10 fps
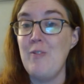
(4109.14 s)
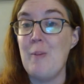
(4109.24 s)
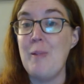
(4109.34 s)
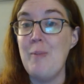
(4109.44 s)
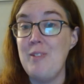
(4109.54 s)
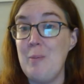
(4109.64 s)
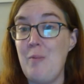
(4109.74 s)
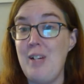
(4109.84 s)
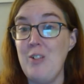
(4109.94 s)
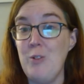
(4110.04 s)
from the Museum of
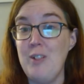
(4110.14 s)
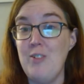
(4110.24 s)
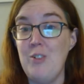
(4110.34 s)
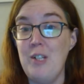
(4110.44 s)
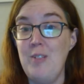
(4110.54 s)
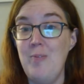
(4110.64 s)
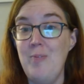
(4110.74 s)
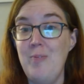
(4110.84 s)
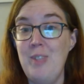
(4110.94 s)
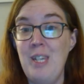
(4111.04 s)
Natural History.
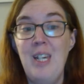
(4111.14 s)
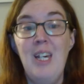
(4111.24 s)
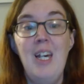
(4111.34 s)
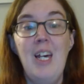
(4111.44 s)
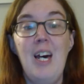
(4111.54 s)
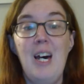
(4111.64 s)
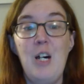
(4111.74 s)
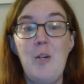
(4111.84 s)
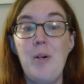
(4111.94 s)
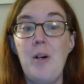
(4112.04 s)

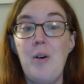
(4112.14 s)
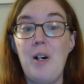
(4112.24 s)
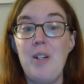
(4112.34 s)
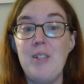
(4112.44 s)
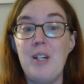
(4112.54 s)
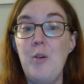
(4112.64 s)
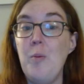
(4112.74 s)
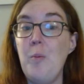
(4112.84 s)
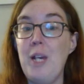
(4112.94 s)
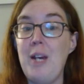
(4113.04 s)

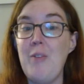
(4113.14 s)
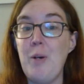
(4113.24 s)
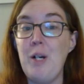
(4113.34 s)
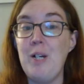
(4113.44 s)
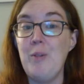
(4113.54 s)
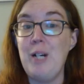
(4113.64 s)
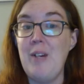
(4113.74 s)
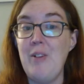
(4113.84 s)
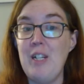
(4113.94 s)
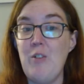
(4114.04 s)
Also, we have the work of
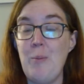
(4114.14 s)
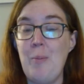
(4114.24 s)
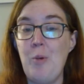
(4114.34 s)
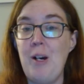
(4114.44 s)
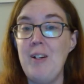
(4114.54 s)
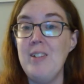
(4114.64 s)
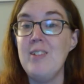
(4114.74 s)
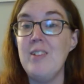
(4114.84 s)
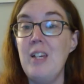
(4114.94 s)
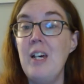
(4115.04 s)
graphic novel
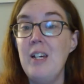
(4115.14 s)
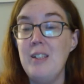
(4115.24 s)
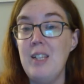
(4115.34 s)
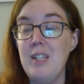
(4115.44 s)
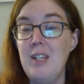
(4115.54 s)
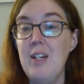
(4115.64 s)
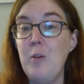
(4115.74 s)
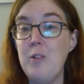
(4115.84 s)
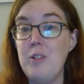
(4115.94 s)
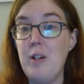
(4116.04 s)
memoirist Leila
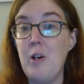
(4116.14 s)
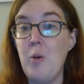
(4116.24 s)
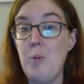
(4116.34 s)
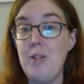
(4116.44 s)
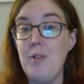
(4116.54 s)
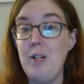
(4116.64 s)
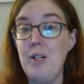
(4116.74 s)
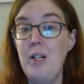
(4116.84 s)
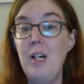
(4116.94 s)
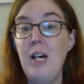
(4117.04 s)
Quintero Weaver,